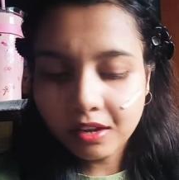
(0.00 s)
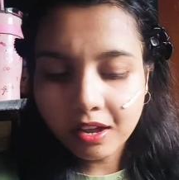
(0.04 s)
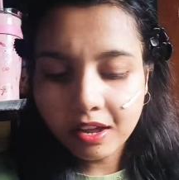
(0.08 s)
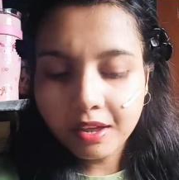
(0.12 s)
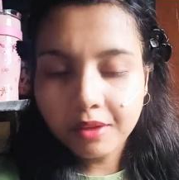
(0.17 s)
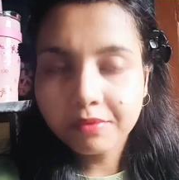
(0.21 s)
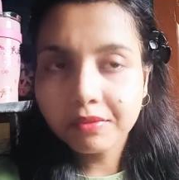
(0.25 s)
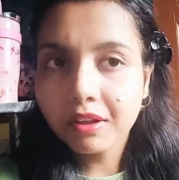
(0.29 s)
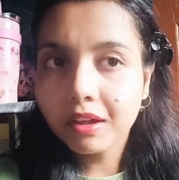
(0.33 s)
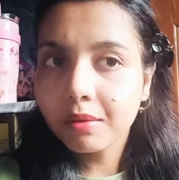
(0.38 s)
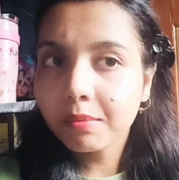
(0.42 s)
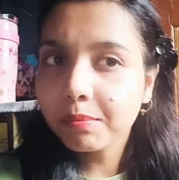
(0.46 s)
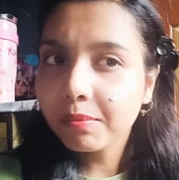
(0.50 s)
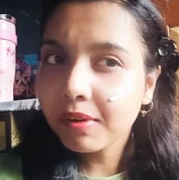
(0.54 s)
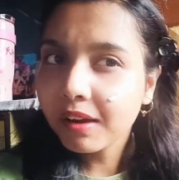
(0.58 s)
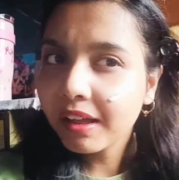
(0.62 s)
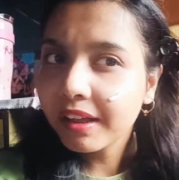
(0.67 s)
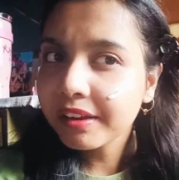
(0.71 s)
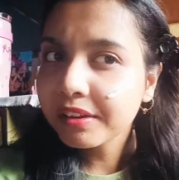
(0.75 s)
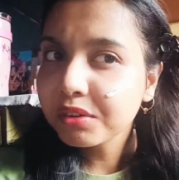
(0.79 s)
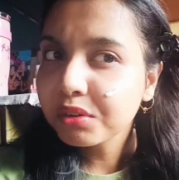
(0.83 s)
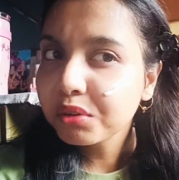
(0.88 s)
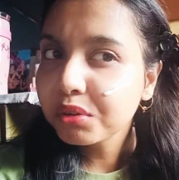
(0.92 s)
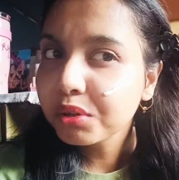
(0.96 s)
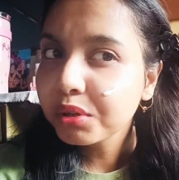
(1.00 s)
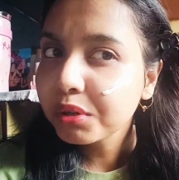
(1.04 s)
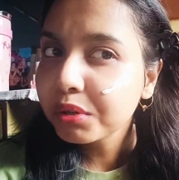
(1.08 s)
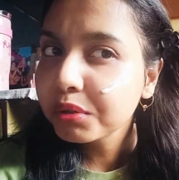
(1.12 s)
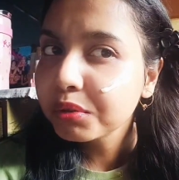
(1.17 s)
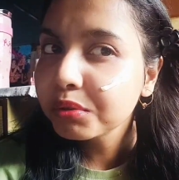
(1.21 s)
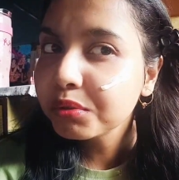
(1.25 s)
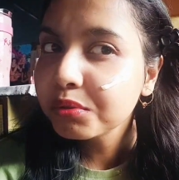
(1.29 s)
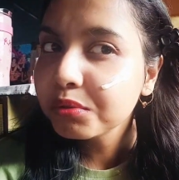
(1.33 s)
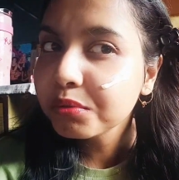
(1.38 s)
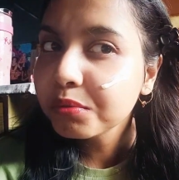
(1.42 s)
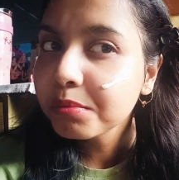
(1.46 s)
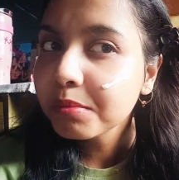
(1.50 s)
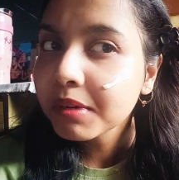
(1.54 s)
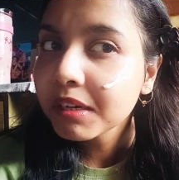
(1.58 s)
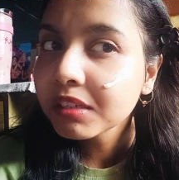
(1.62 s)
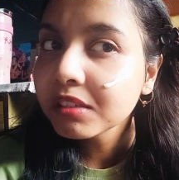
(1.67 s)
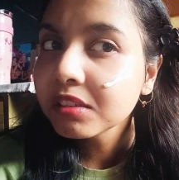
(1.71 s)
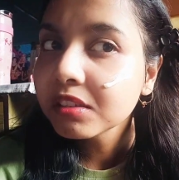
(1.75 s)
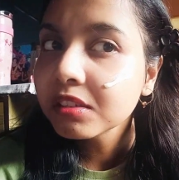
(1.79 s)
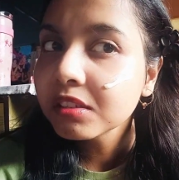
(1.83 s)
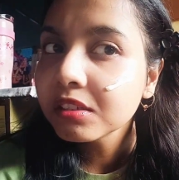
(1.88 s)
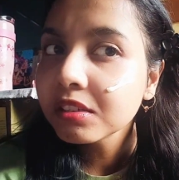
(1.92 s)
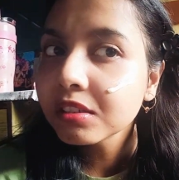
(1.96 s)
I have applied too
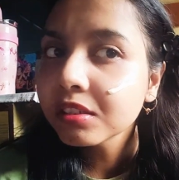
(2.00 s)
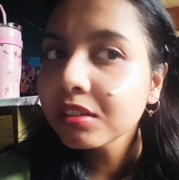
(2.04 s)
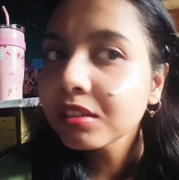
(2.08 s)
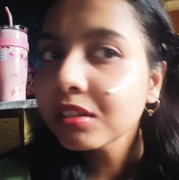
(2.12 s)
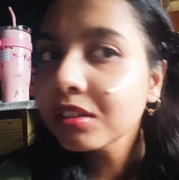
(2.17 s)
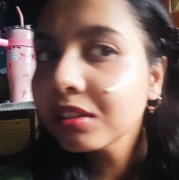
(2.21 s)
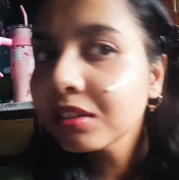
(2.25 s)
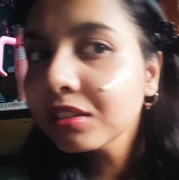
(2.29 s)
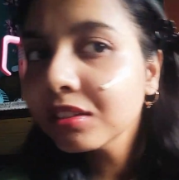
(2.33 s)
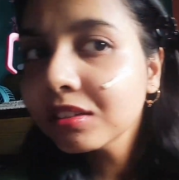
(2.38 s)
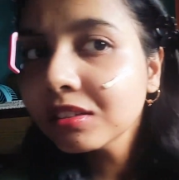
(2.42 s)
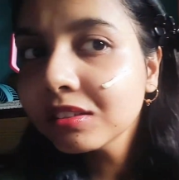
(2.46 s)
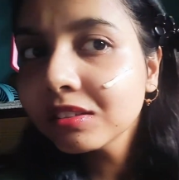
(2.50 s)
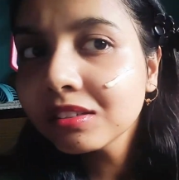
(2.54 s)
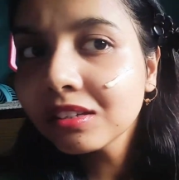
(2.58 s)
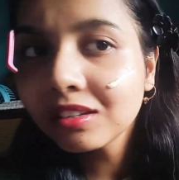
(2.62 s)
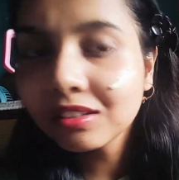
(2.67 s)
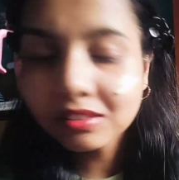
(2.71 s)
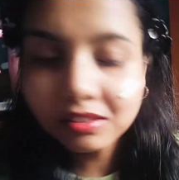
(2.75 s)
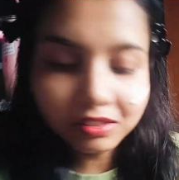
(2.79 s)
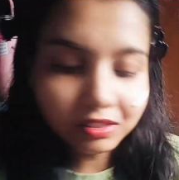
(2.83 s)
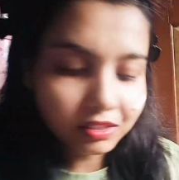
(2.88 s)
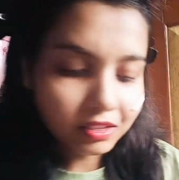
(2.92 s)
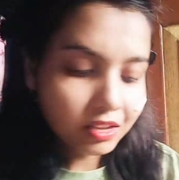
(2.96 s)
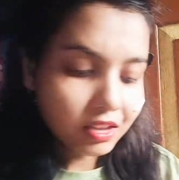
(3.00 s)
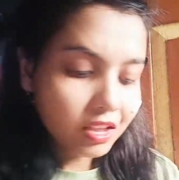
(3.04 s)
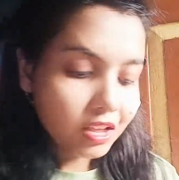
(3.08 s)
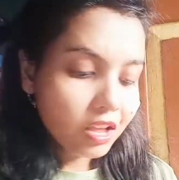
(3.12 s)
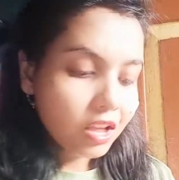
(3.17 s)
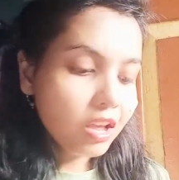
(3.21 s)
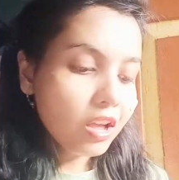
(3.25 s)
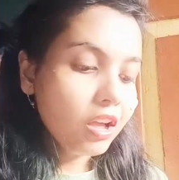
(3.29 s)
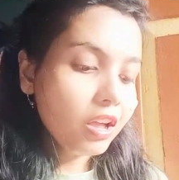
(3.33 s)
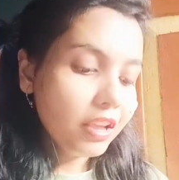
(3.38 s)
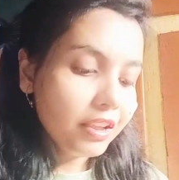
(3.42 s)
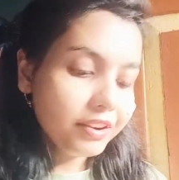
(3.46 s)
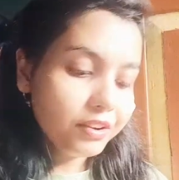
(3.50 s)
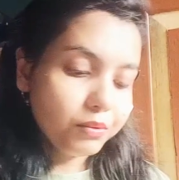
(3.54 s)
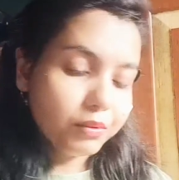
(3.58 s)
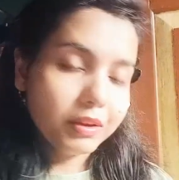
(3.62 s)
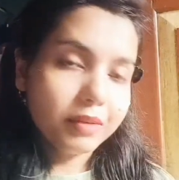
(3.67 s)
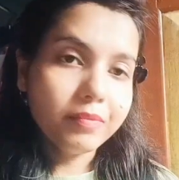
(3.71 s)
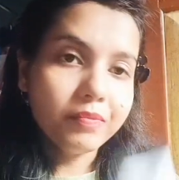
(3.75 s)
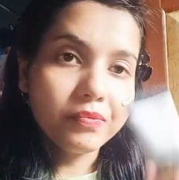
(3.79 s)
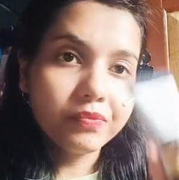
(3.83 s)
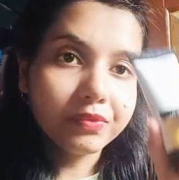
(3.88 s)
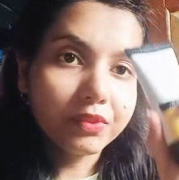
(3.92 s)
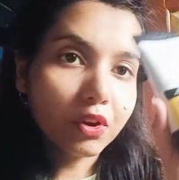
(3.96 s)
much. Yes. Anyway,
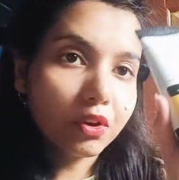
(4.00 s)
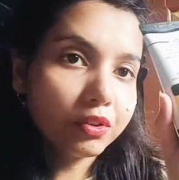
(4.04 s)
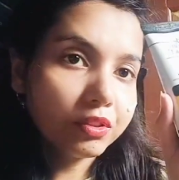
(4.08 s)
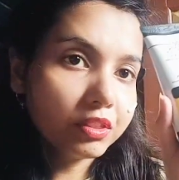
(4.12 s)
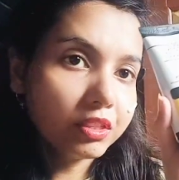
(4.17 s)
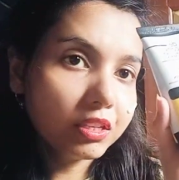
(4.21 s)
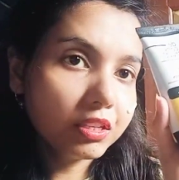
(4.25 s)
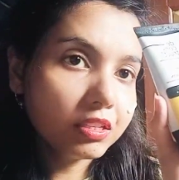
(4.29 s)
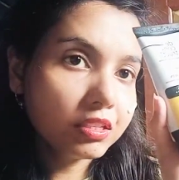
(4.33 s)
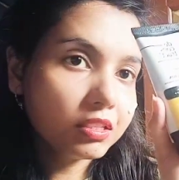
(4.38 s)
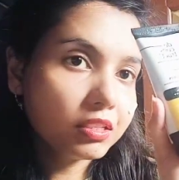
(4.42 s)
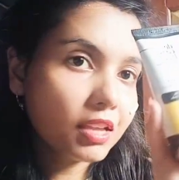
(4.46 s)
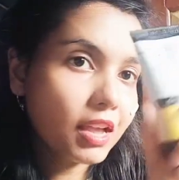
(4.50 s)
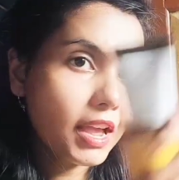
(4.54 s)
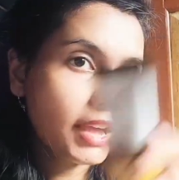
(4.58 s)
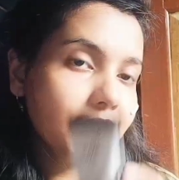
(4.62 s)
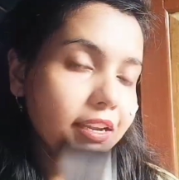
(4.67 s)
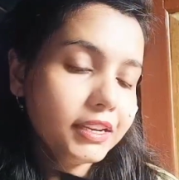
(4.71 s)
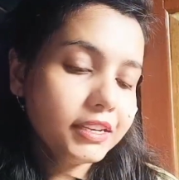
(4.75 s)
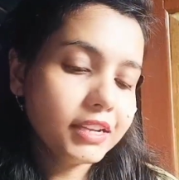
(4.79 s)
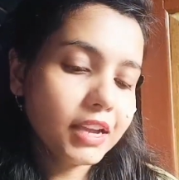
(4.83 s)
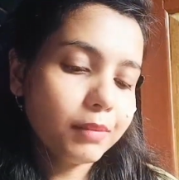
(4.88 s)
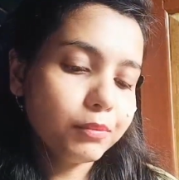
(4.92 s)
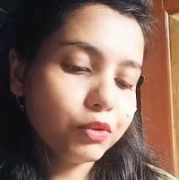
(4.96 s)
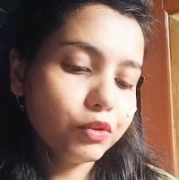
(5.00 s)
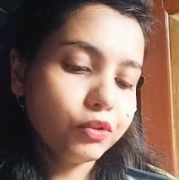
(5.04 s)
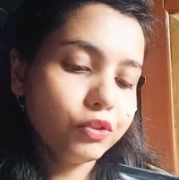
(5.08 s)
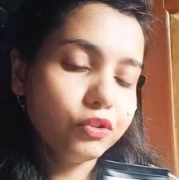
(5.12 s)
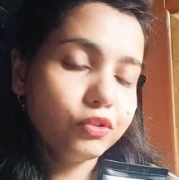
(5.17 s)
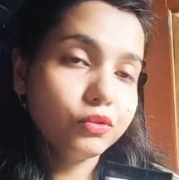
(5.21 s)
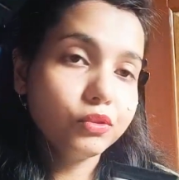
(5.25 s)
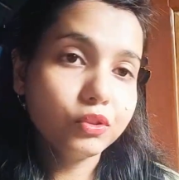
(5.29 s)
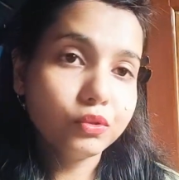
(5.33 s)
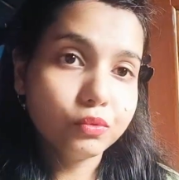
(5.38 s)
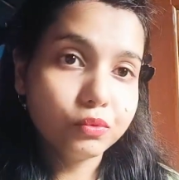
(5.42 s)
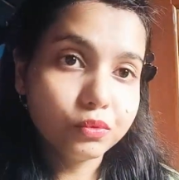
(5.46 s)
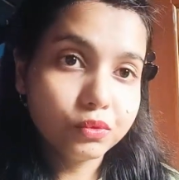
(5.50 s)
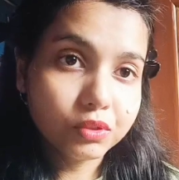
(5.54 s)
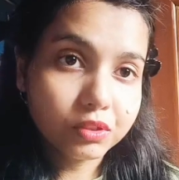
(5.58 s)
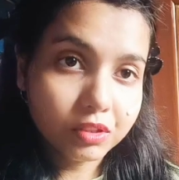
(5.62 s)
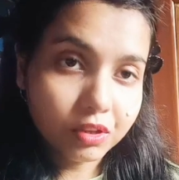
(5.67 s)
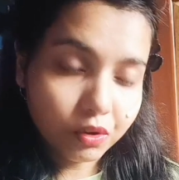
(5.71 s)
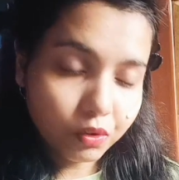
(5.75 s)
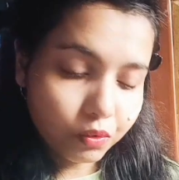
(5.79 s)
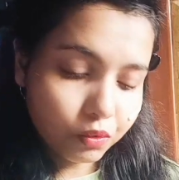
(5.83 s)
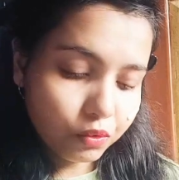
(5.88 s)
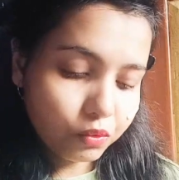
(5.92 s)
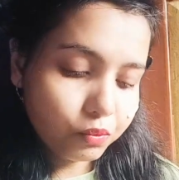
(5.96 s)
on this side, I'm going to use the
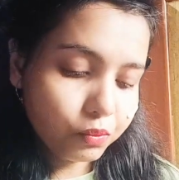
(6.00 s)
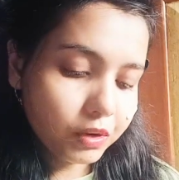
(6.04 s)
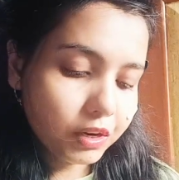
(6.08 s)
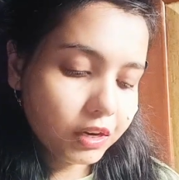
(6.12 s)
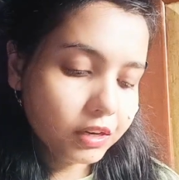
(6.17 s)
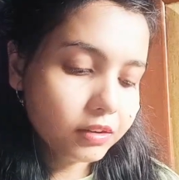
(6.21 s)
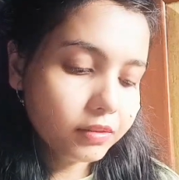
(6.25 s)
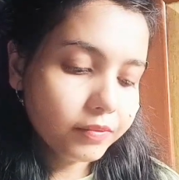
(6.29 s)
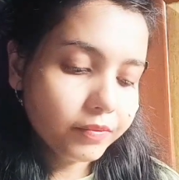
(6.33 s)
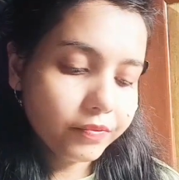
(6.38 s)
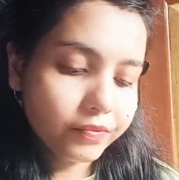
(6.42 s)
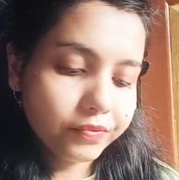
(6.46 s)
old one.